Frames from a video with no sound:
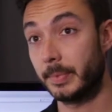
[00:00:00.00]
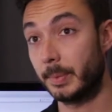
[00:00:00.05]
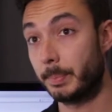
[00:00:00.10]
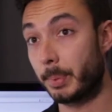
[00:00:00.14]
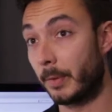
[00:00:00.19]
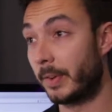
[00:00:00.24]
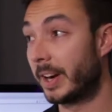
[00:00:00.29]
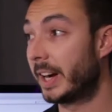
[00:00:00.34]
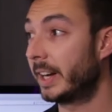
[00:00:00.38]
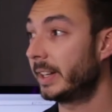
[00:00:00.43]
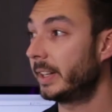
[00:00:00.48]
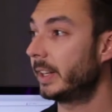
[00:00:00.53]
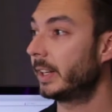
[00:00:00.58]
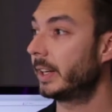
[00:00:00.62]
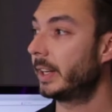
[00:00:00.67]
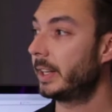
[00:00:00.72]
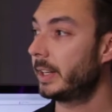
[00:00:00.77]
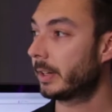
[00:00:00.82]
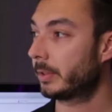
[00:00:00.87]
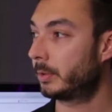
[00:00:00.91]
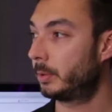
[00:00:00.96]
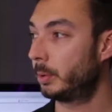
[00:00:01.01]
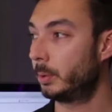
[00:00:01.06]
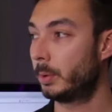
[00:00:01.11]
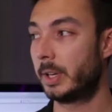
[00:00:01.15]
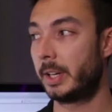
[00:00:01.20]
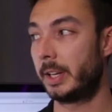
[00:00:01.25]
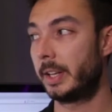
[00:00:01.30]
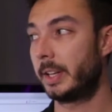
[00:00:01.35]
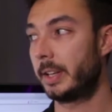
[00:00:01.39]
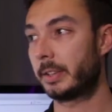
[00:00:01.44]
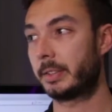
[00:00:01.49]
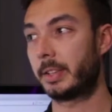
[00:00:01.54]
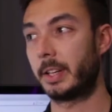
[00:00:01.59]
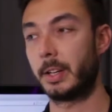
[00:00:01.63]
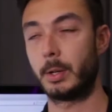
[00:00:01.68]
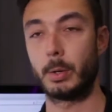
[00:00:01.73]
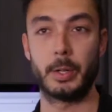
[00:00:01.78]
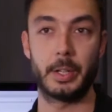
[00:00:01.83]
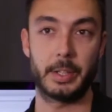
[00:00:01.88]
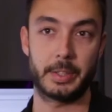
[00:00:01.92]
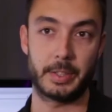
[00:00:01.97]
providing layer 2 and layer 3
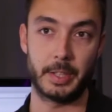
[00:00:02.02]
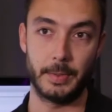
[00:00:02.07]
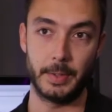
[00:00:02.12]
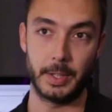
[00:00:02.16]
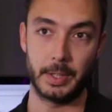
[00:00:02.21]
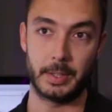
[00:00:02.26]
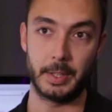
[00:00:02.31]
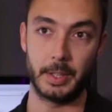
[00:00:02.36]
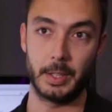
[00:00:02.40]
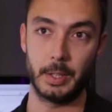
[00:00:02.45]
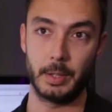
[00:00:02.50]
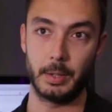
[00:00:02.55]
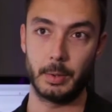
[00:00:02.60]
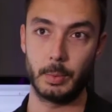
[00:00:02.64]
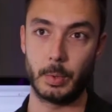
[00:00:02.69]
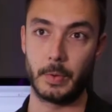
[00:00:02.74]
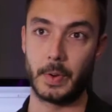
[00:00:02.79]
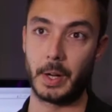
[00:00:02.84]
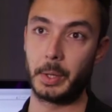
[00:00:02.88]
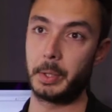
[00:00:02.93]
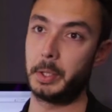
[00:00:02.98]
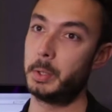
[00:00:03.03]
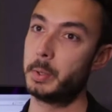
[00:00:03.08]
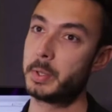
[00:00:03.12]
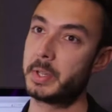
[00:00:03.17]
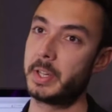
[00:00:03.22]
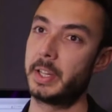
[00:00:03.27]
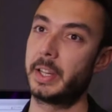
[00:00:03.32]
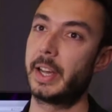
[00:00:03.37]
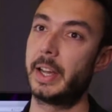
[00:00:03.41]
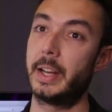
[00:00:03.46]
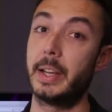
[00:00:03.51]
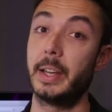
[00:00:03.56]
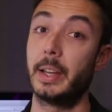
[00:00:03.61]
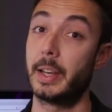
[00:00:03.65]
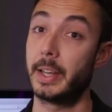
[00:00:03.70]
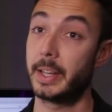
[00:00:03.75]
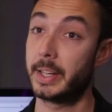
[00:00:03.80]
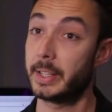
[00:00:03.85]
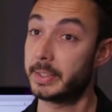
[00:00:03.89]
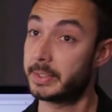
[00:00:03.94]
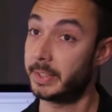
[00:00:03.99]
connectivity without using any
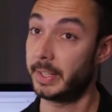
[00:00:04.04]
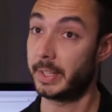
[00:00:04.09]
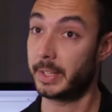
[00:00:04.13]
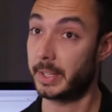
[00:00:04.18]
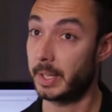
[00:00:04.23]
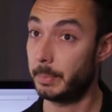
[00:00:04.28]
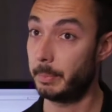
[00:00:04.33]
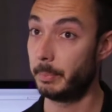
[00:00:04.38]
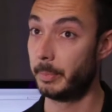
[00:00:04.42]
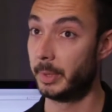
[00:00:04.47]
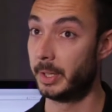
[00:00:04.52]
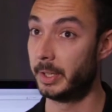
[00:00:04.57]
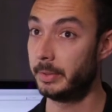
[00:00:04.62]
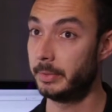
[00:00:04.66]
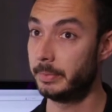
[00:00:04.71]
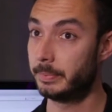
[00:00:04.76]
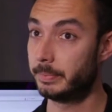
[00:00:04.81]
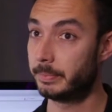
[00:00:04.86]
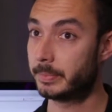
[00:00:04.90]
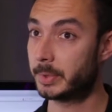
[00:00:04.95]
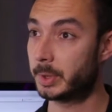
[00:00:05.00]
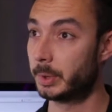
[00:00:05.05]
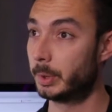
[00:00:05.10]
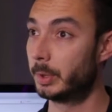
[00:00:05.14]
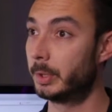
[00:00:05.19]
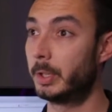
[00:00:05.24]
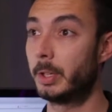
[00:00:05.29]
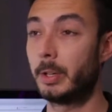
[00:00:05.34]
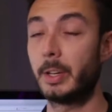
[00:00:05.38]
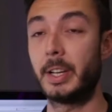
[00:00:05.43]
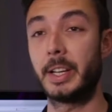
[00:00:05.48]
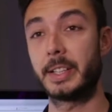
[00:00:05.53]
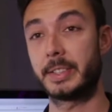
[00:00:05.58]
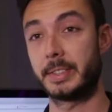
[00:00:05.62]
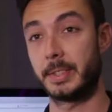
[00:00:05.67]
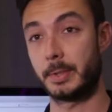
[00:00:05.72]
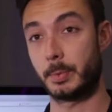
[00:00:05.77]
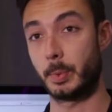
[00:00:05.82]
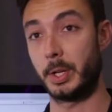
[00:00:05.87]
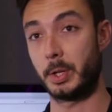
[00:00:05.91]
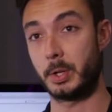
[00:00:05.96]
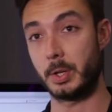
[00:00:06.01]
legacy equipment, so no legacy
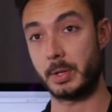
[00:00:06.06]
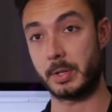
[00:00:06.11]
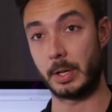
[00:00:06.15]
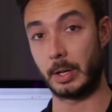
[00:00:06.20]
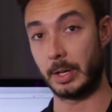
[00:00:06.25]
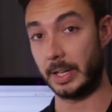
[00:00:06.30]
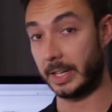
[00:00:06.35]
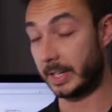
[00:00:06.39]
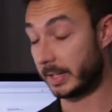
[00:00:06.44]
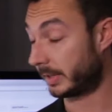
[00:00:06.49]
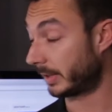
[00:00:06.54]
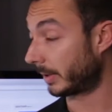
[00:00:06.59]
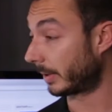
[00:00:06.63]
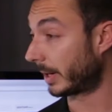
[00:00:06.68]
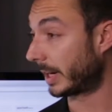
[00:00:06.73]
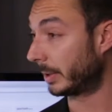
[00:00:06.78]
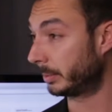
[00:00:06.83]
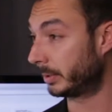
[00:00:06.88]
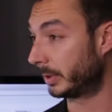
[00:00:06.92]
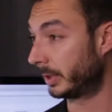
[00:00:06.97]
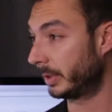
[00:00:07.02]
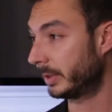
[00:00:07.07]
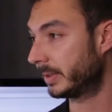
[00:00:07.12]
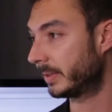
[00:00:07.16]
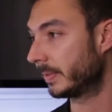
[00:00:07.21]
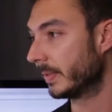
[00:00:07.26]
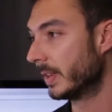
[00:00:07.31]
switches, no legacy routers,